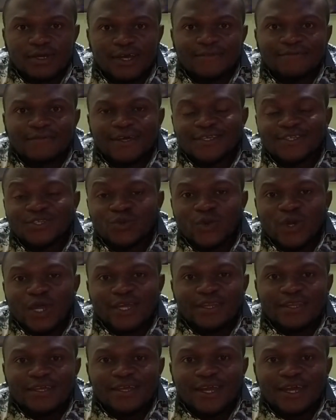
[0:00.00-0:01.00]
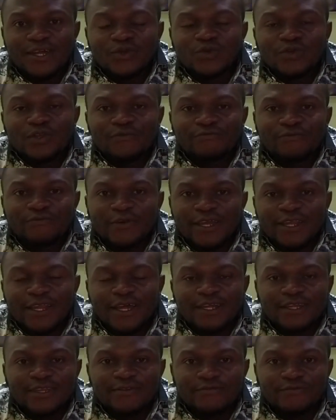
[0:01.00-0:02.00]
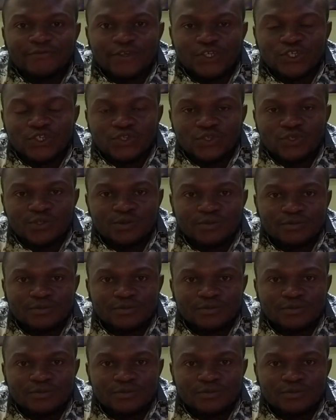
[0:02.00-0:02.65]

and that's why they cannot fight an infection.